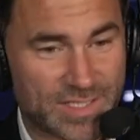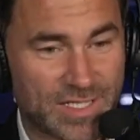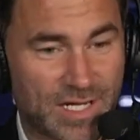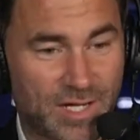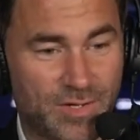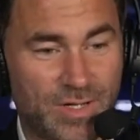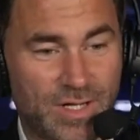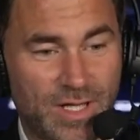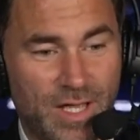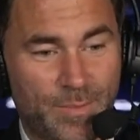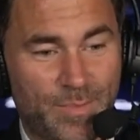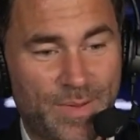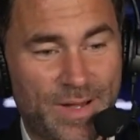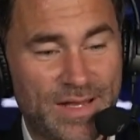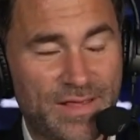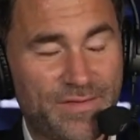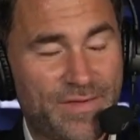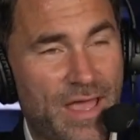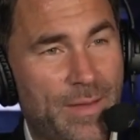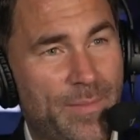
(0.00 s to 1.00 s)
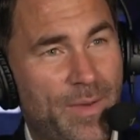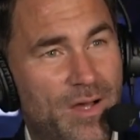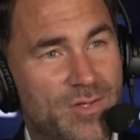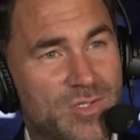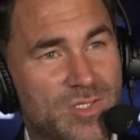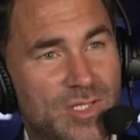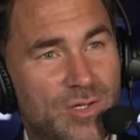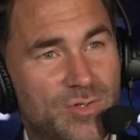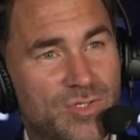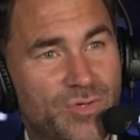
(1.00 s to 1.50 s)
So, plenty of air
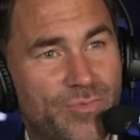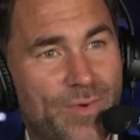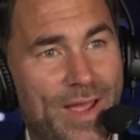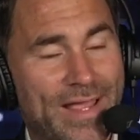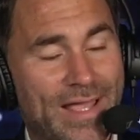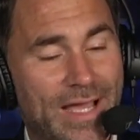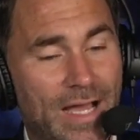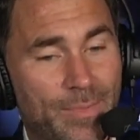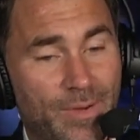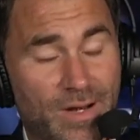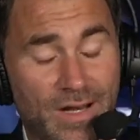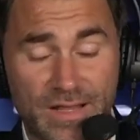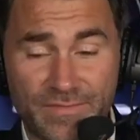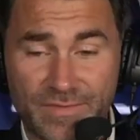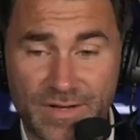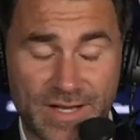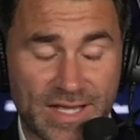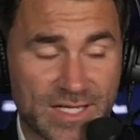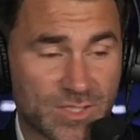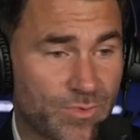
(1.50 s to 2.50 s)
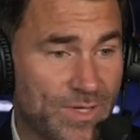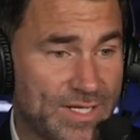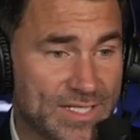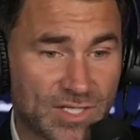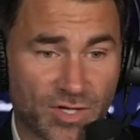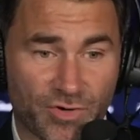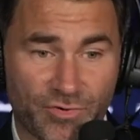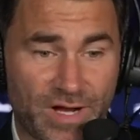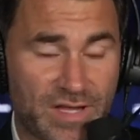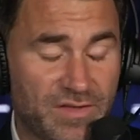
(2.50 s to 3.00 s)
miles still to rack up. Cleveland next
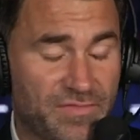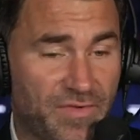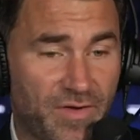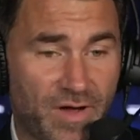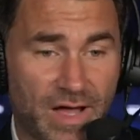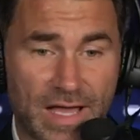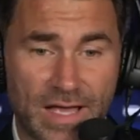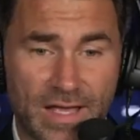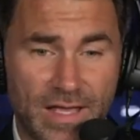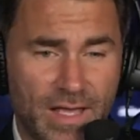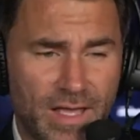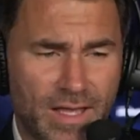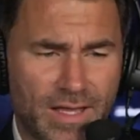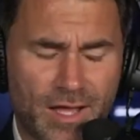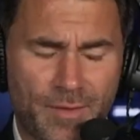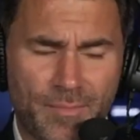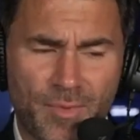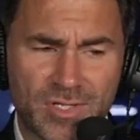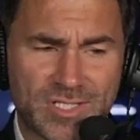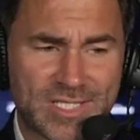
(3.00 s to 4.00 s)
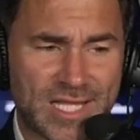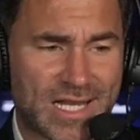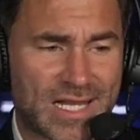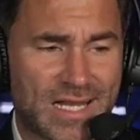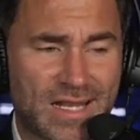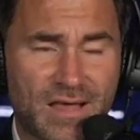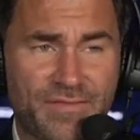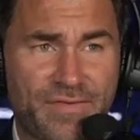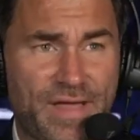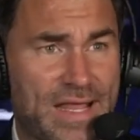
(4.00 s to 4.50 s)
week's a great fight. You know,
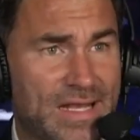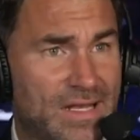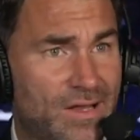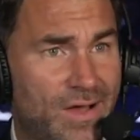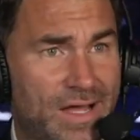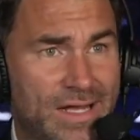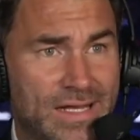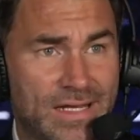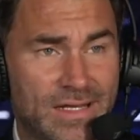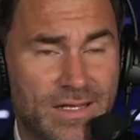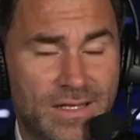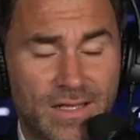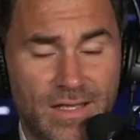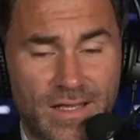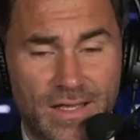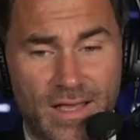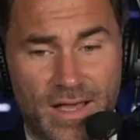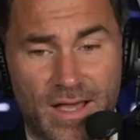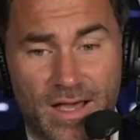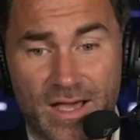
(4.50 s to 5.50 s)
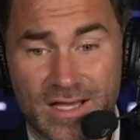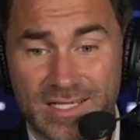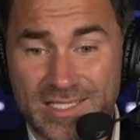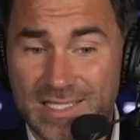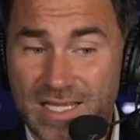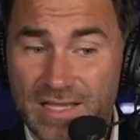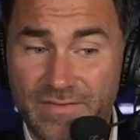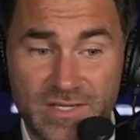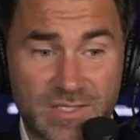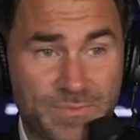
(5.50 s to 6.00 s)
Montana Love headlining.
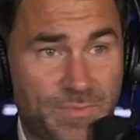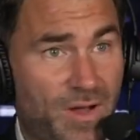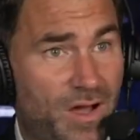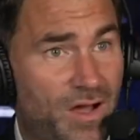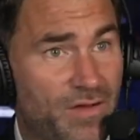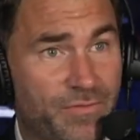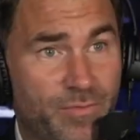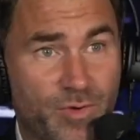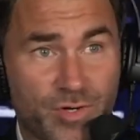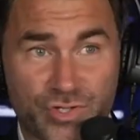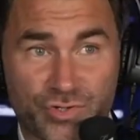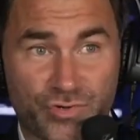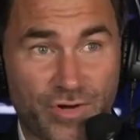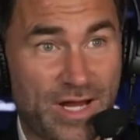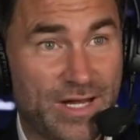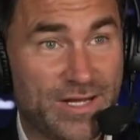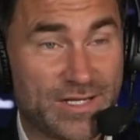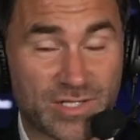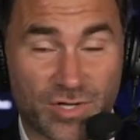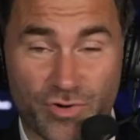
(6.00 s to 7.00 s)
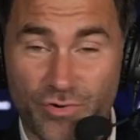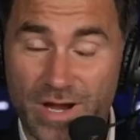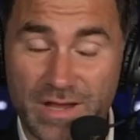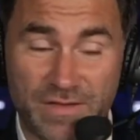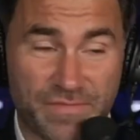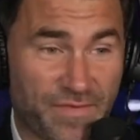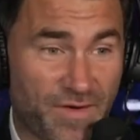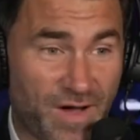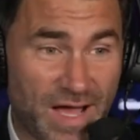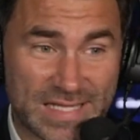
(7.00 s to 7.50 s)
Stevie Spark from Australia is a
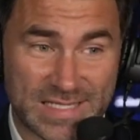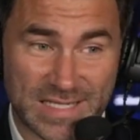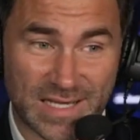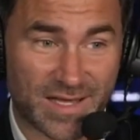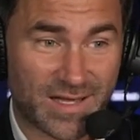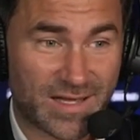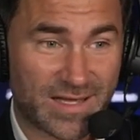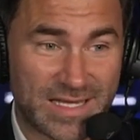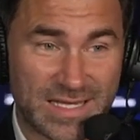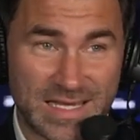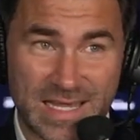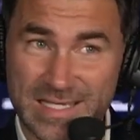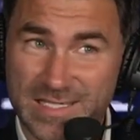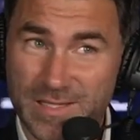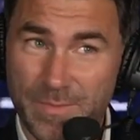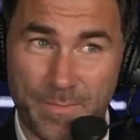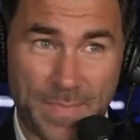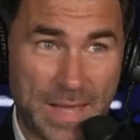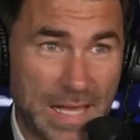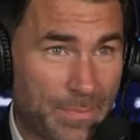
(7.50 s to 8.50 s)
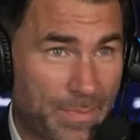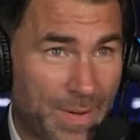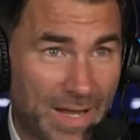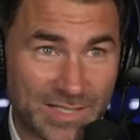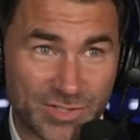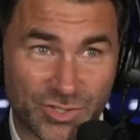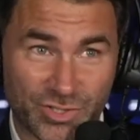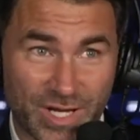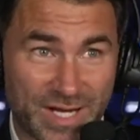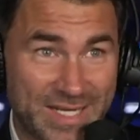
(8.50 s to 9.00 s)
great fighter. He's a big
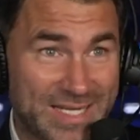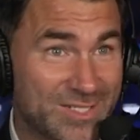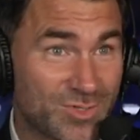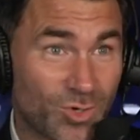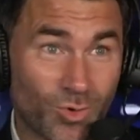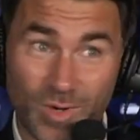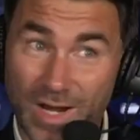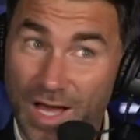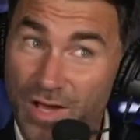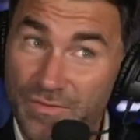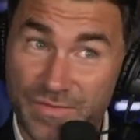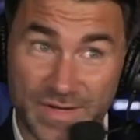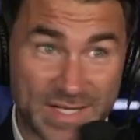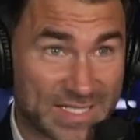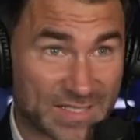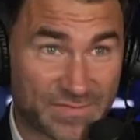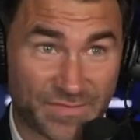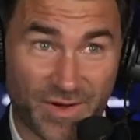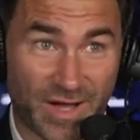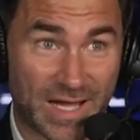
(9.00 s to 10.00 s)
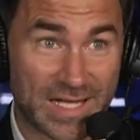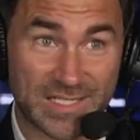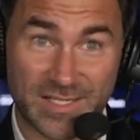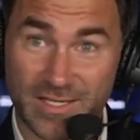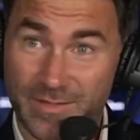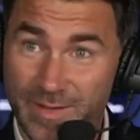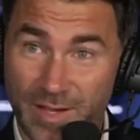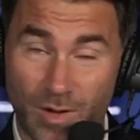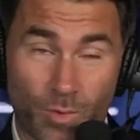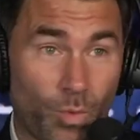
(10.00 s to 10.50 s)
puncher, and he's all over this fight. It's
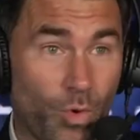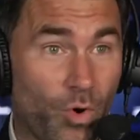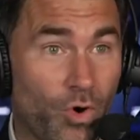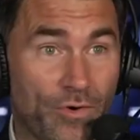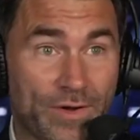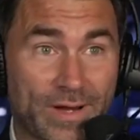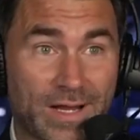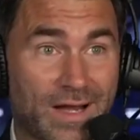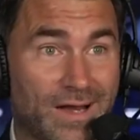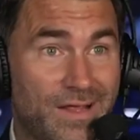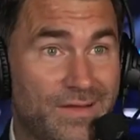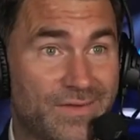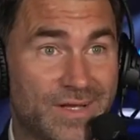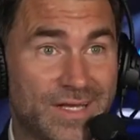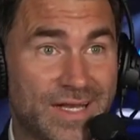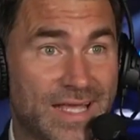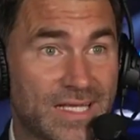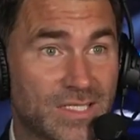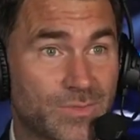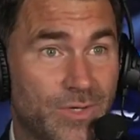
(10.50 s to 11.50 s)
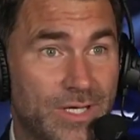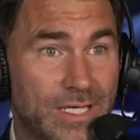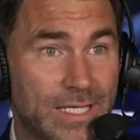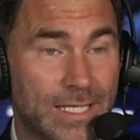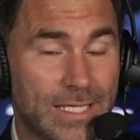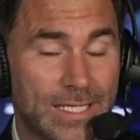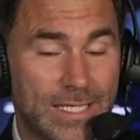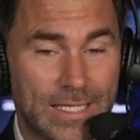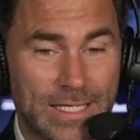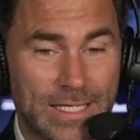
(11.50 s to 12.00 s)
going to be a war in Cleveland next week.